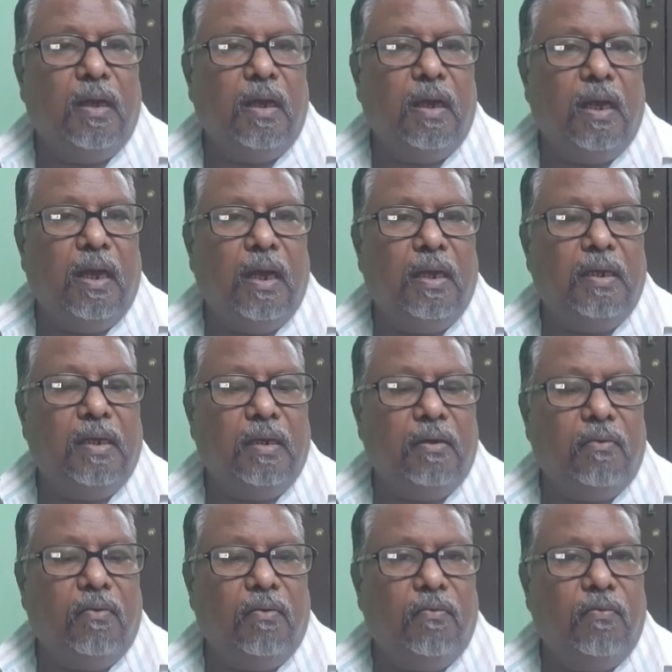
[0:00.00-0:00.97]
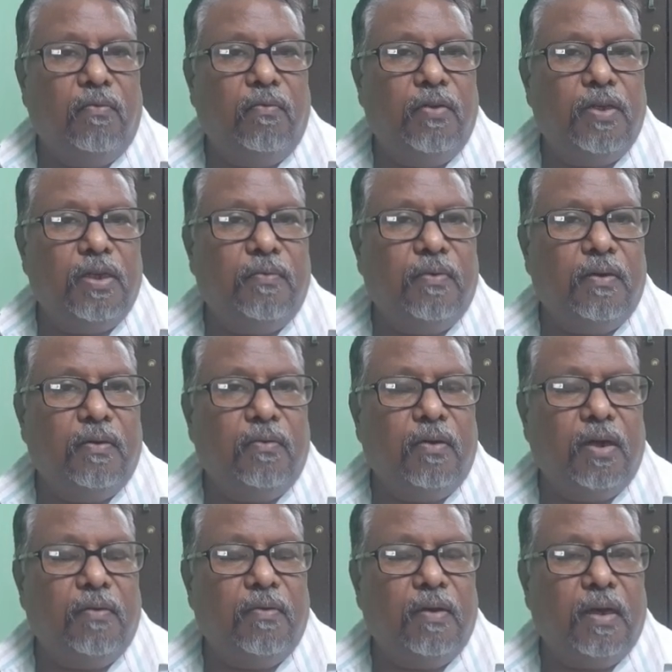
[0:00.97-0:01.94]
and
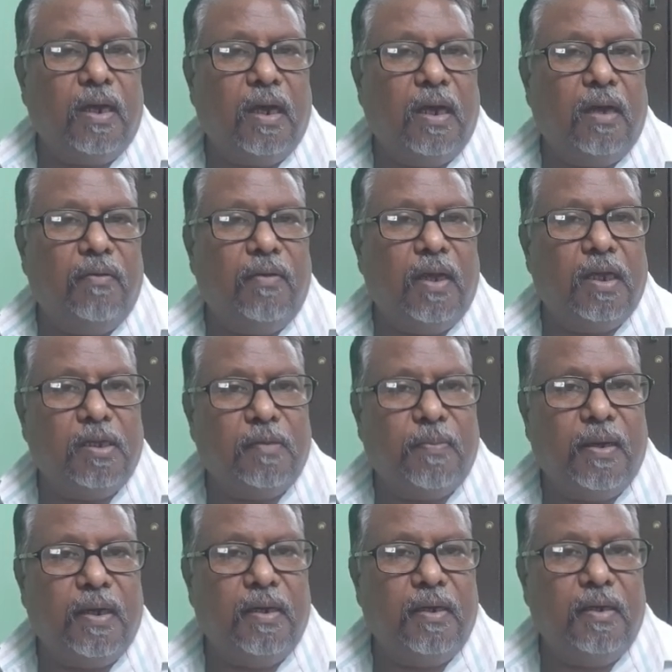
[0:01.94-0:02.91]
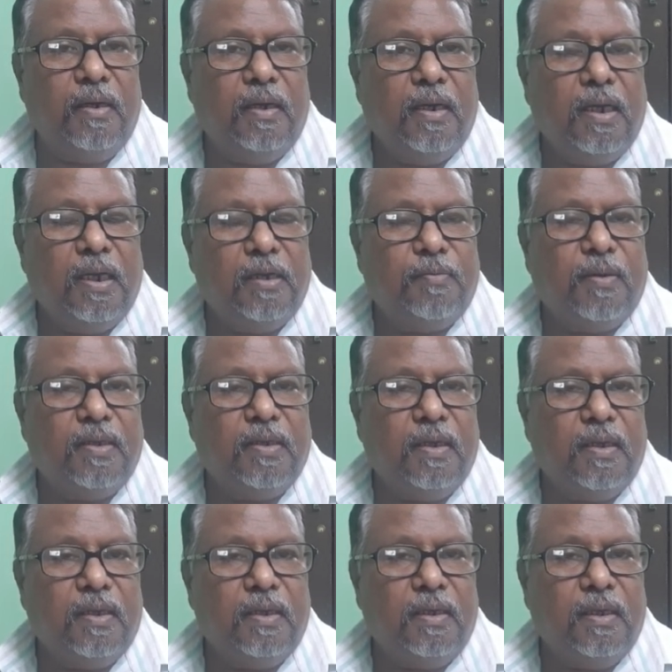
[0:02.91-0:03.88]
whatever I have explained is
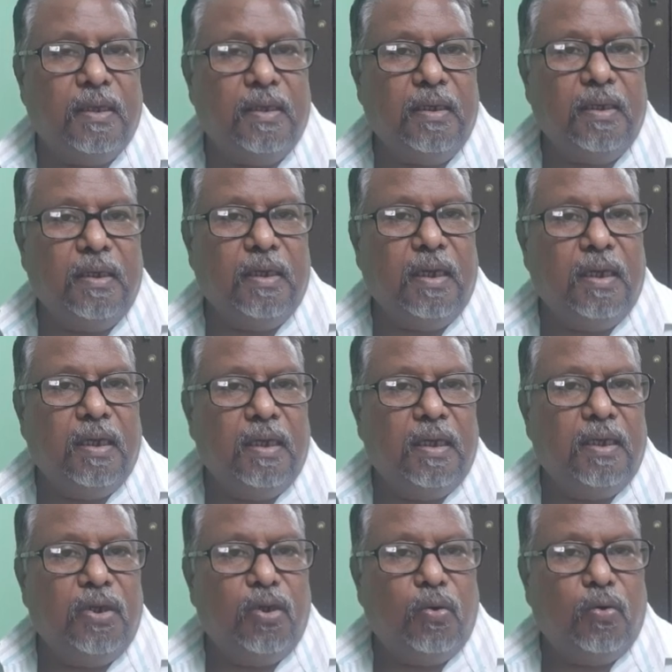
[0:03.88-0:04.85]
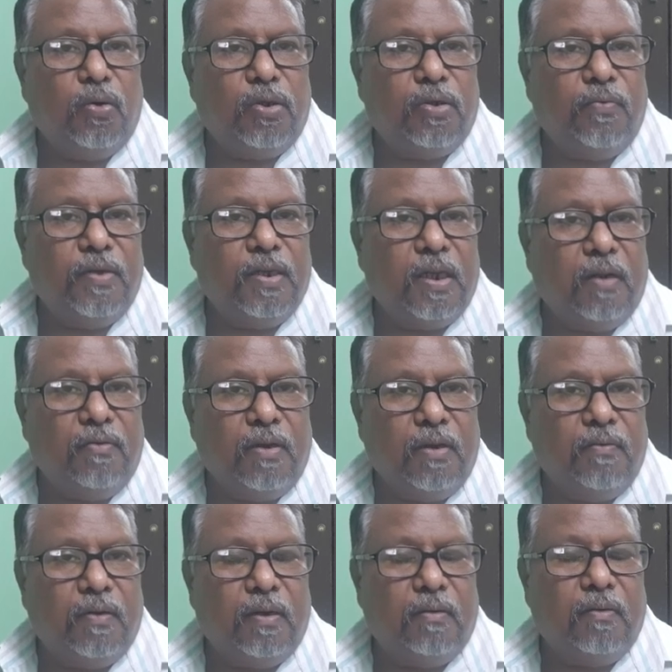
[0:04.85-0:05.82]
present in the notes which I have
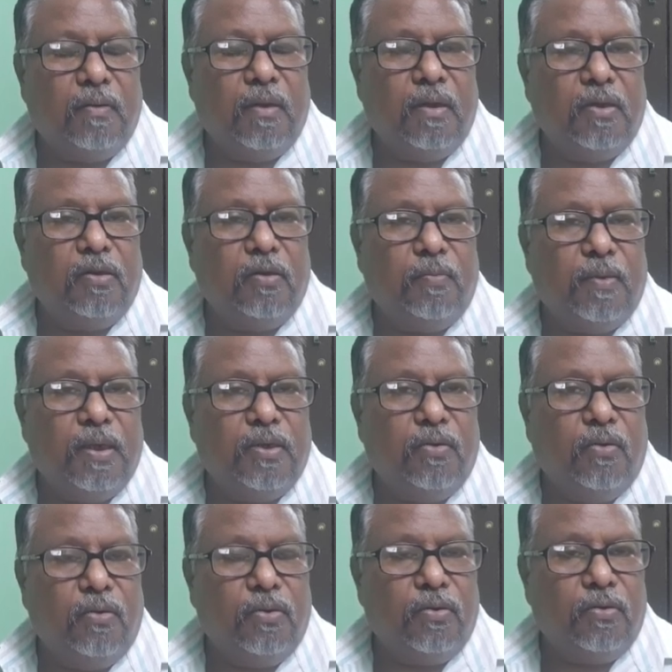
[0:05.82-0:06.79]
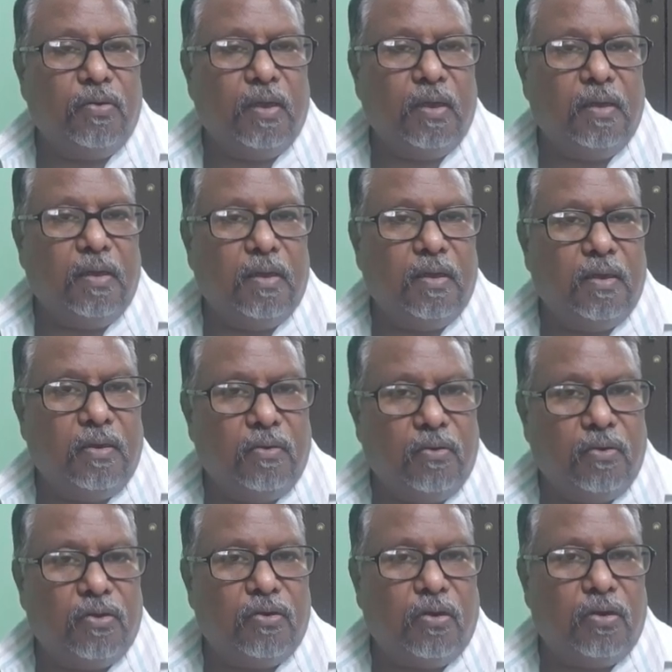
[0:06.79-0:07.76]
given. So please go through the
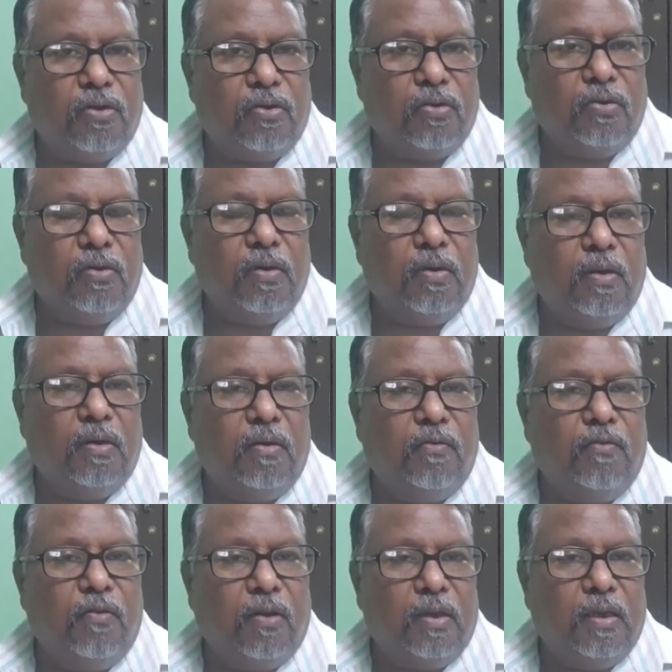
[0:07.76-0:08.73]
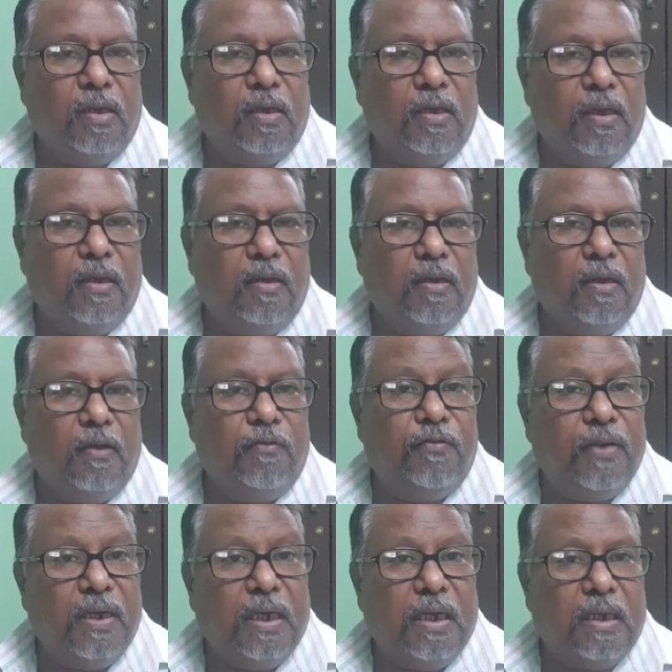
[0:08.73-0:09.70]
notes also for the
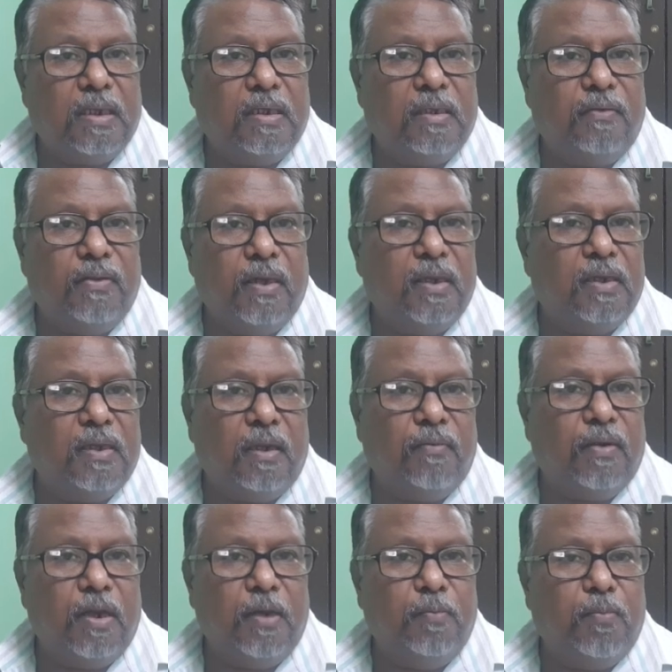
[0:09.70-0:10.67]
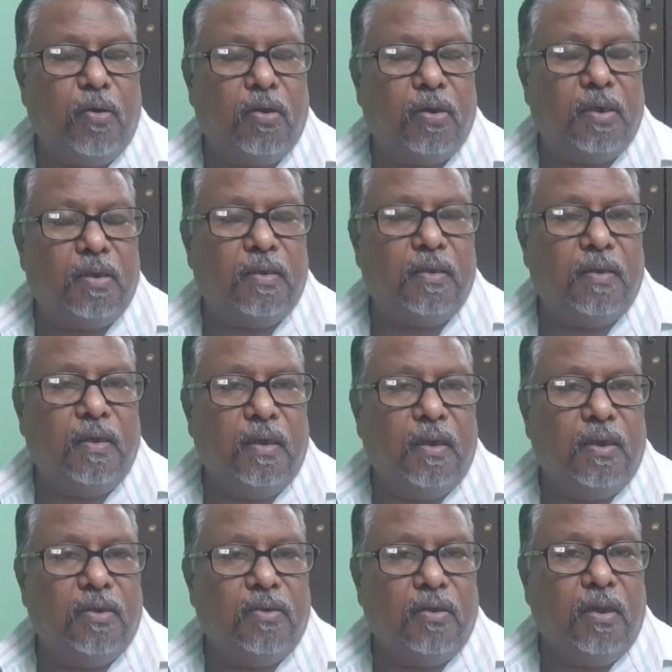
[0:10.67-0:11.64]
figures. Figures are very important.
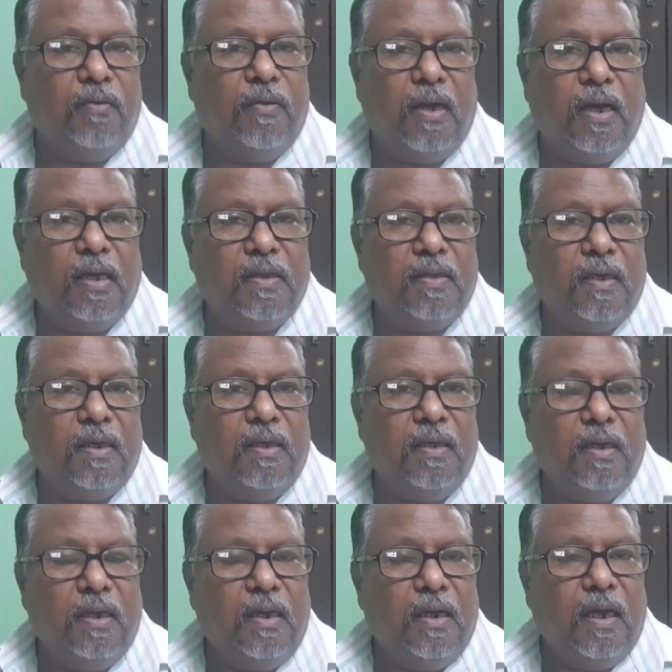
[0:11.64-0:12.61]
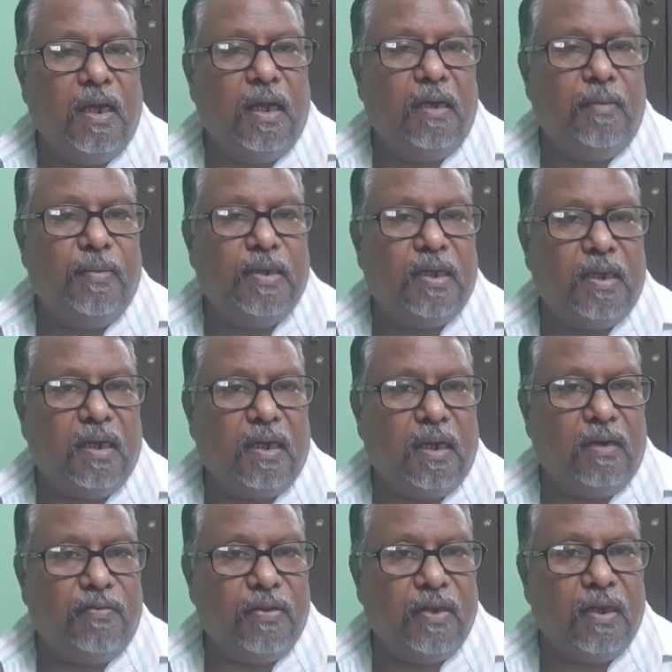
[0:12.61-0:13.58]
So they will ask the alimentary canal
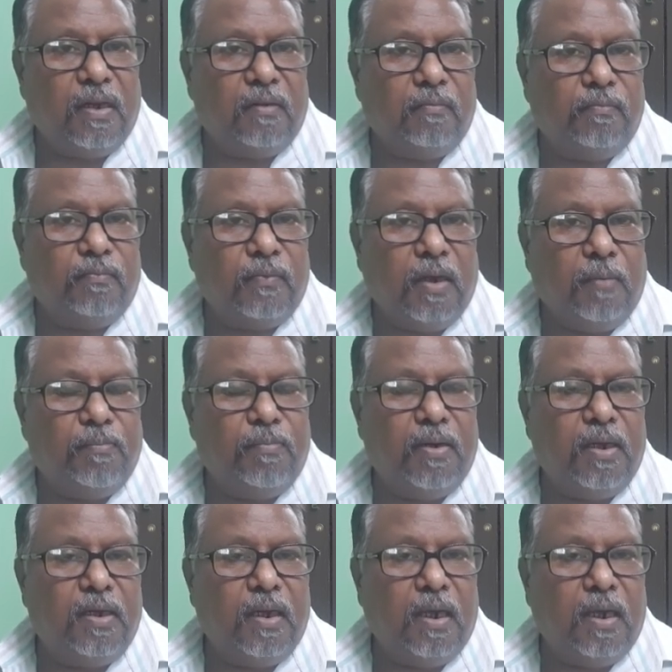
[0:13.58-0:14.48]
figure, complete